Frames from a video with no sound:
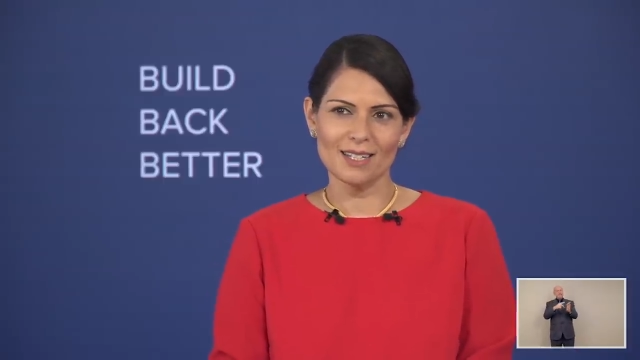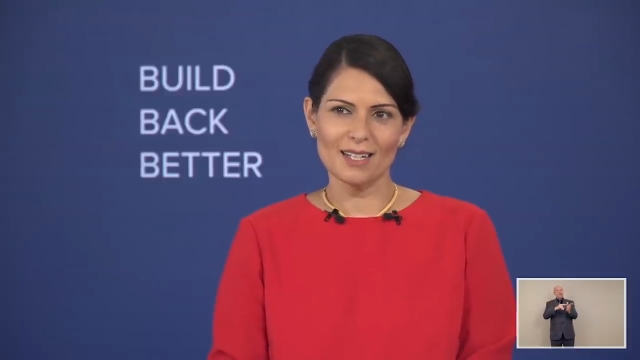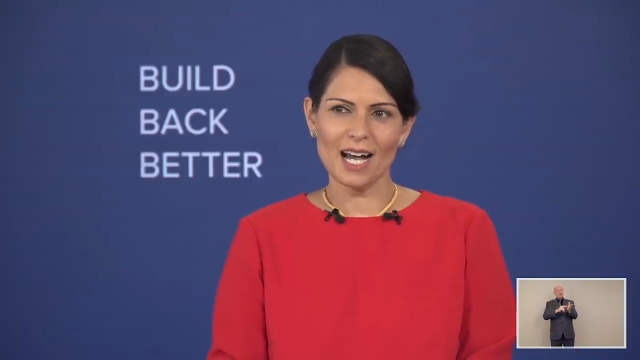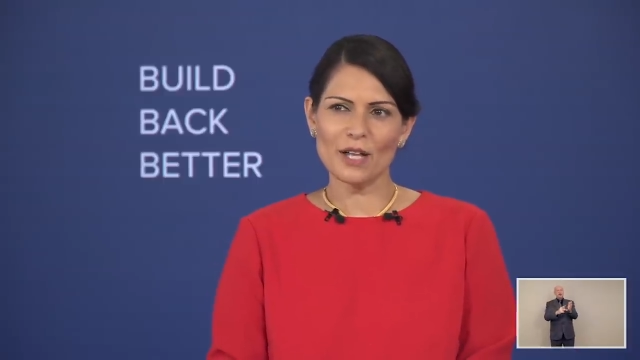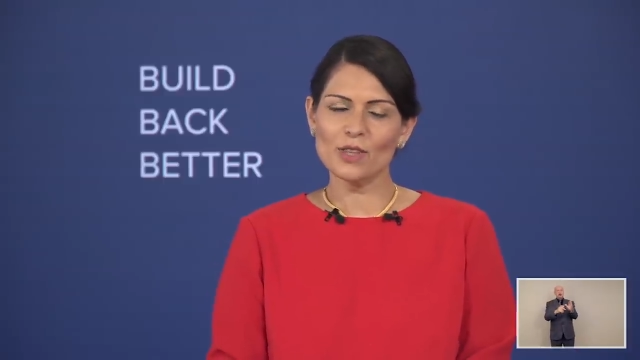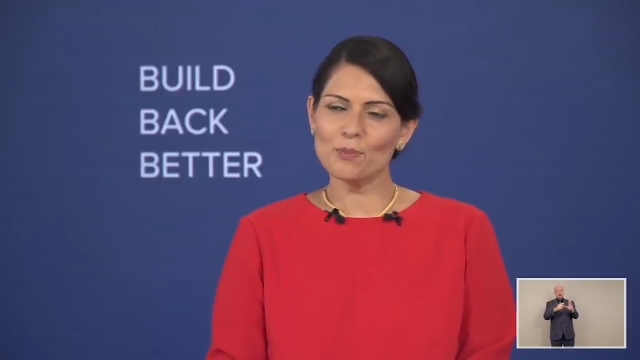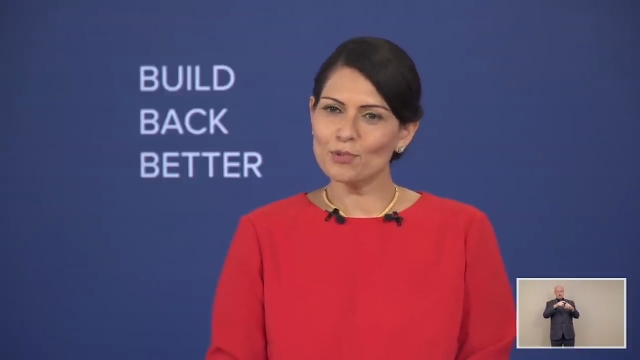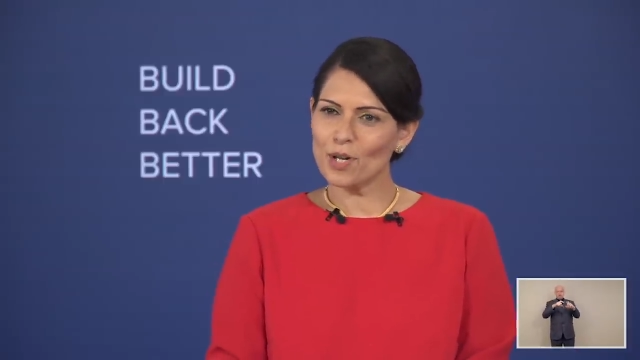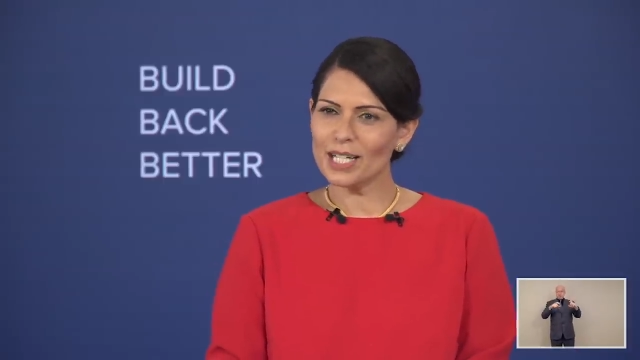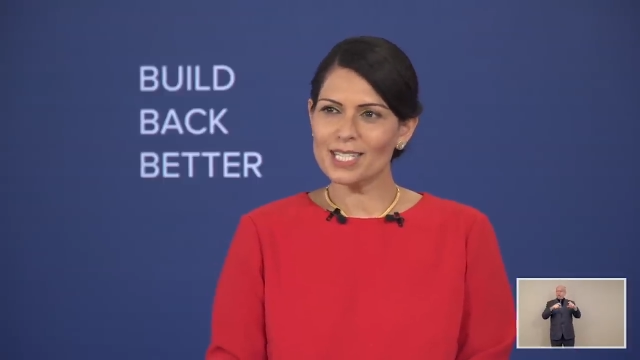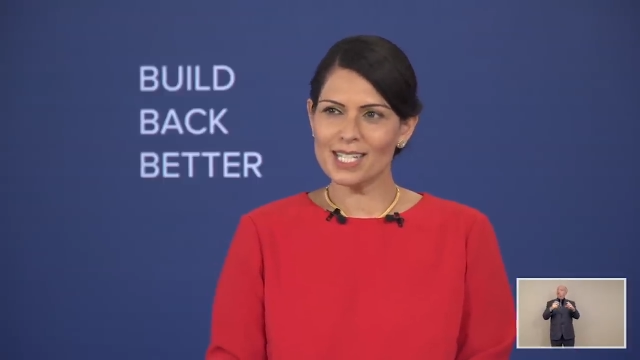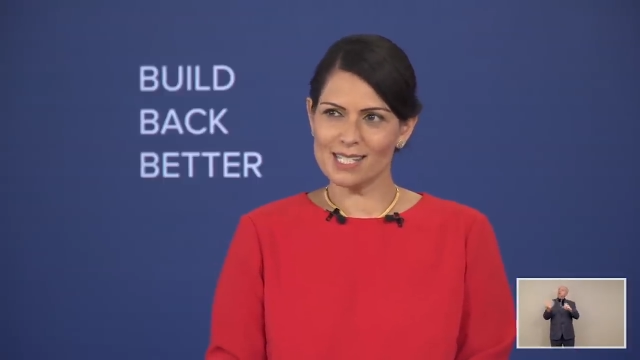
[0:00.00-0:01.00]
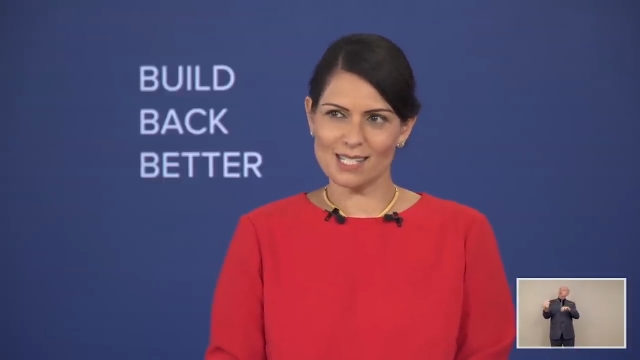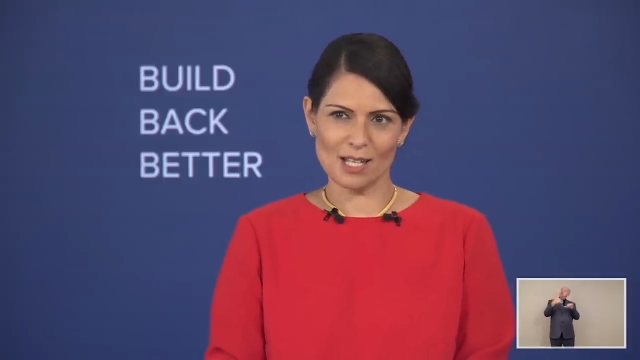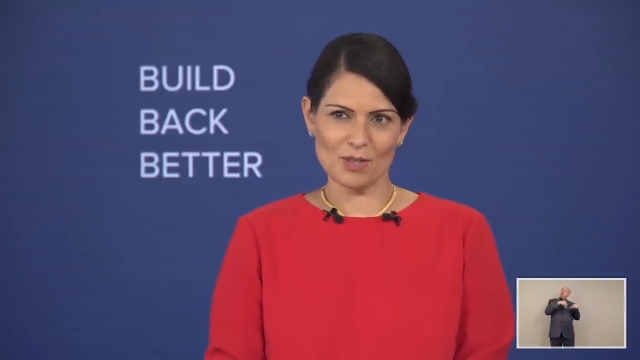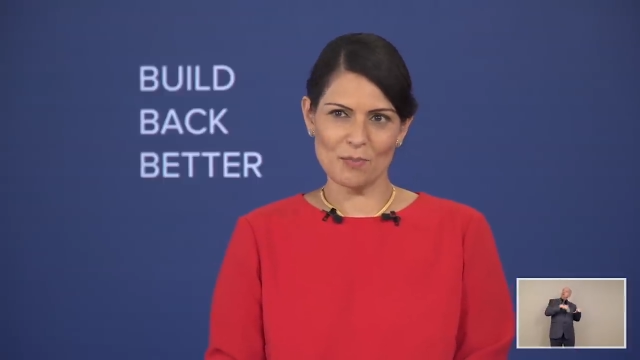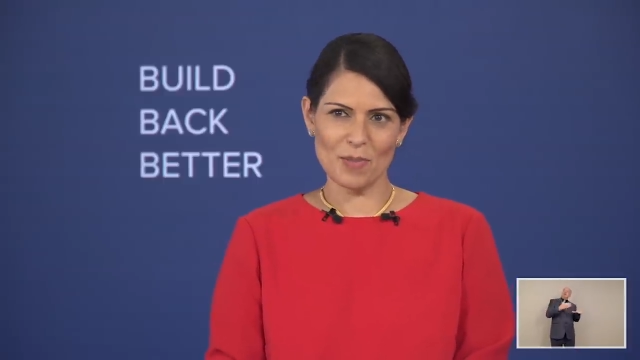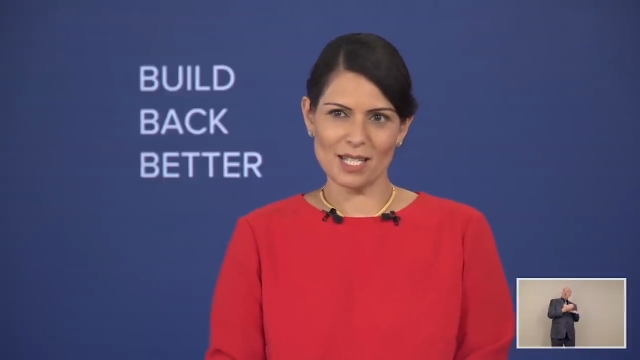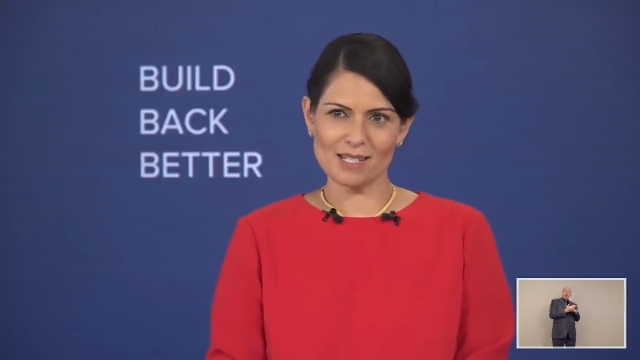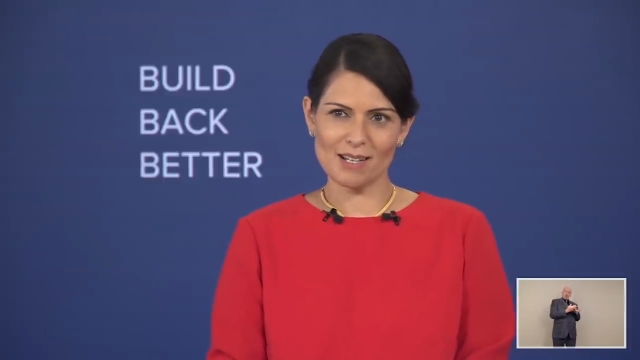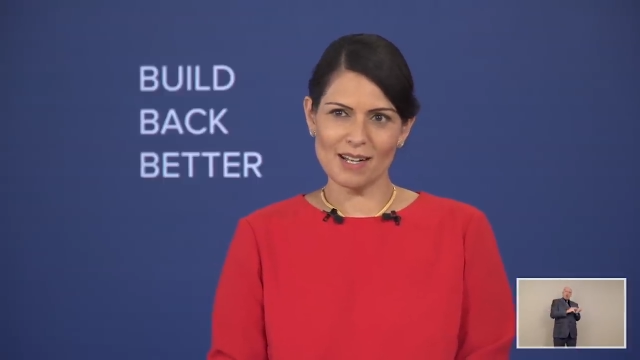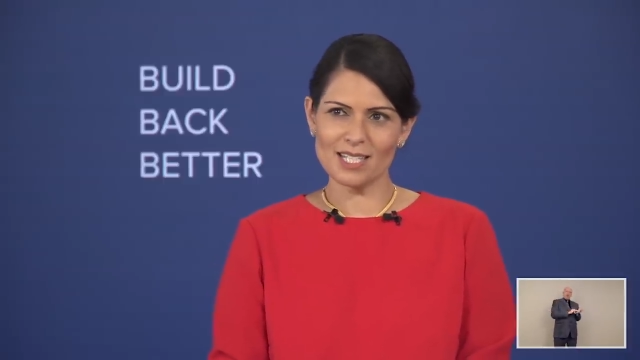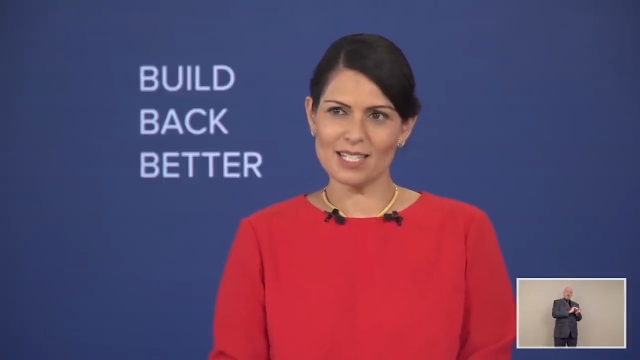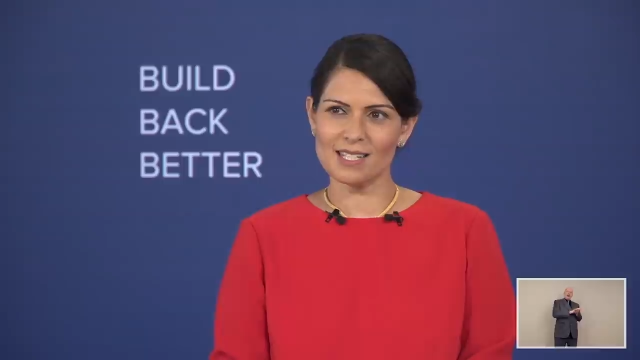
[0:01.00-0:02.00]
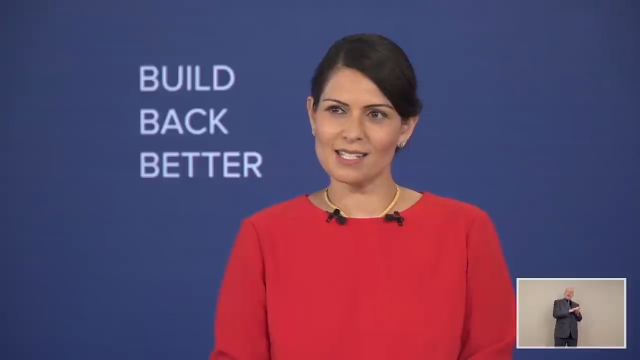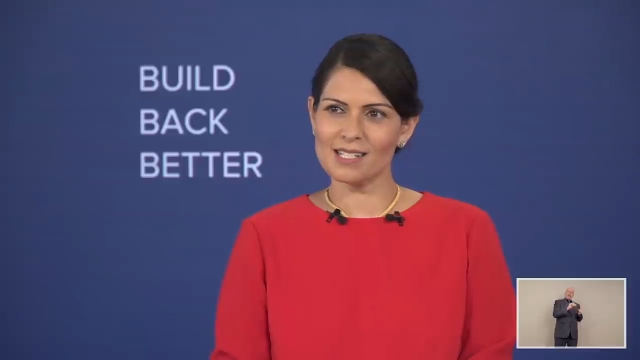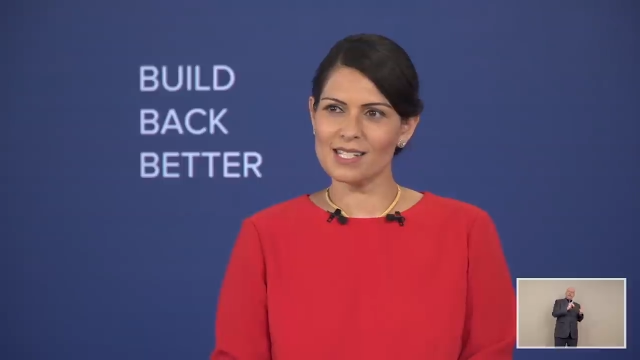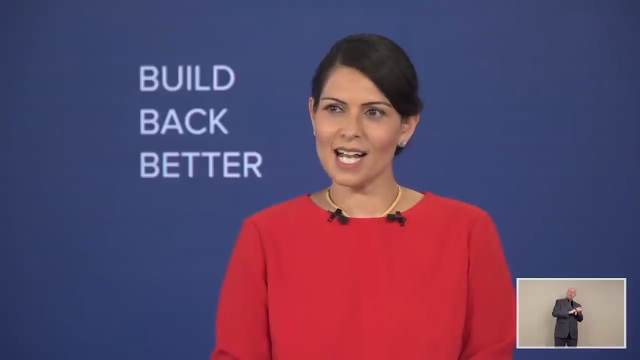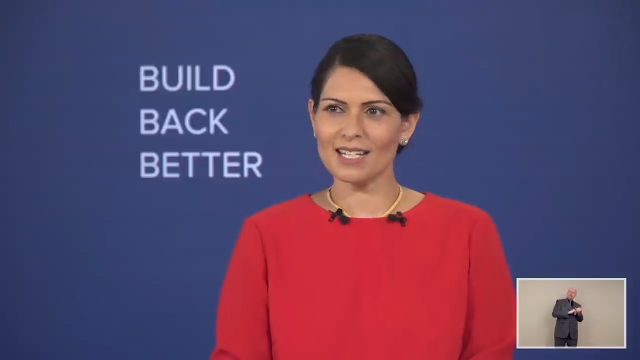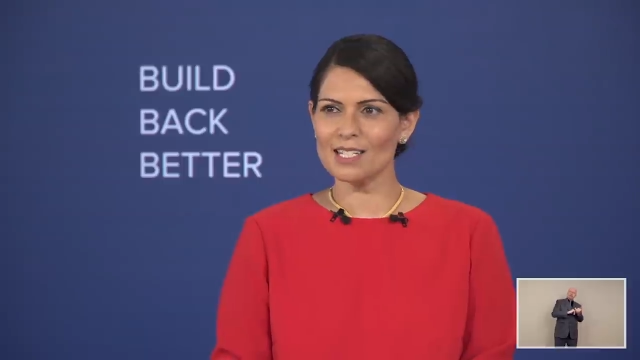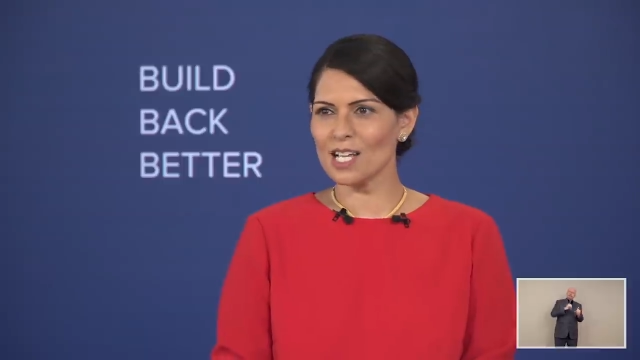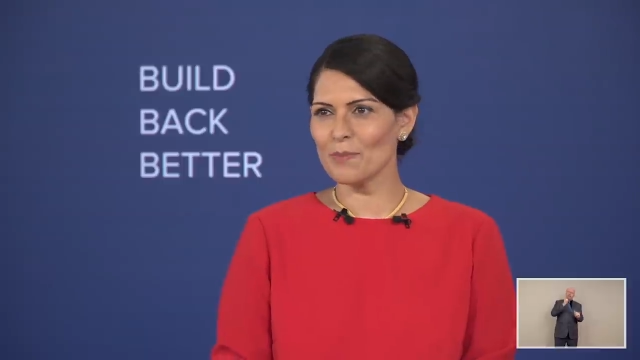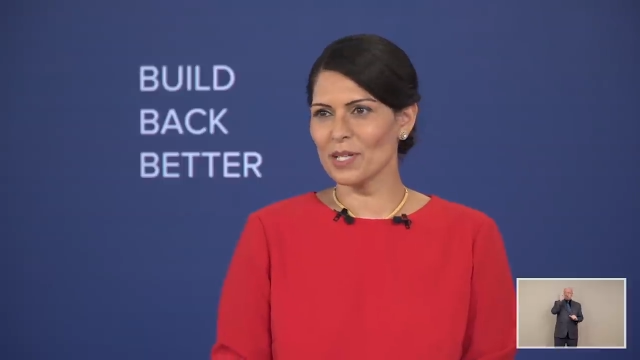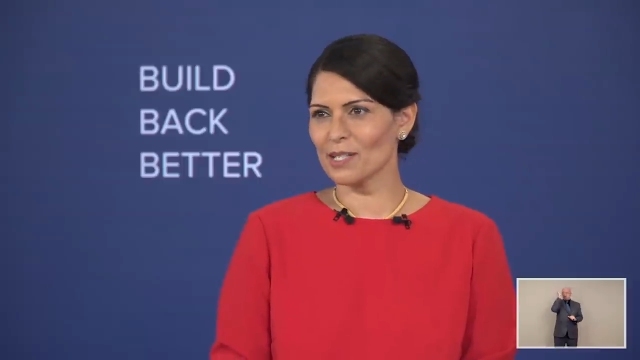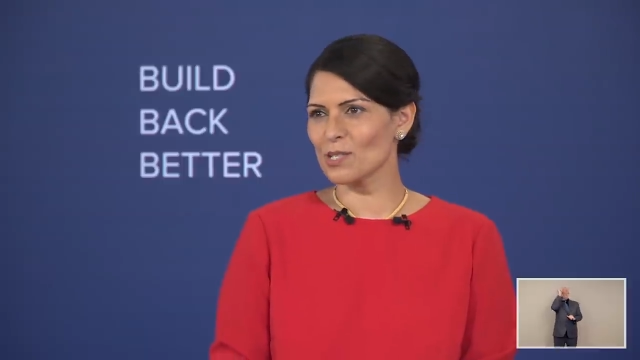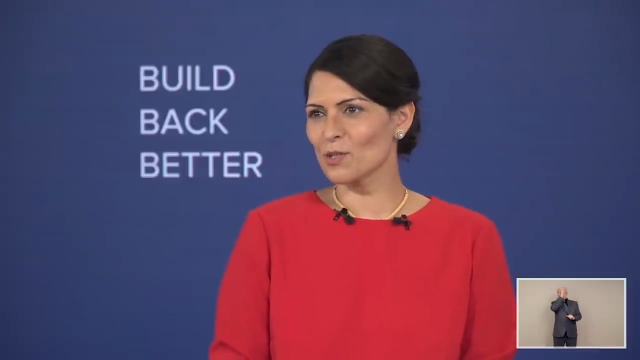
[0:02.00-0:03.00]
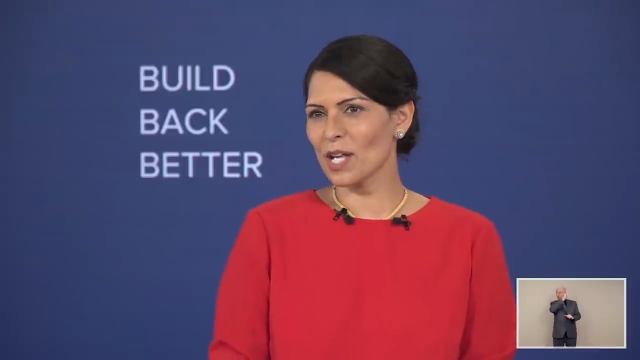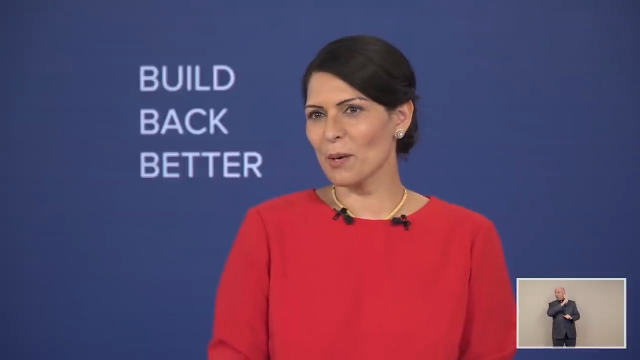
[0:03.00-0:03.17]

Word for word: And the brightest and the best scientists and academics who now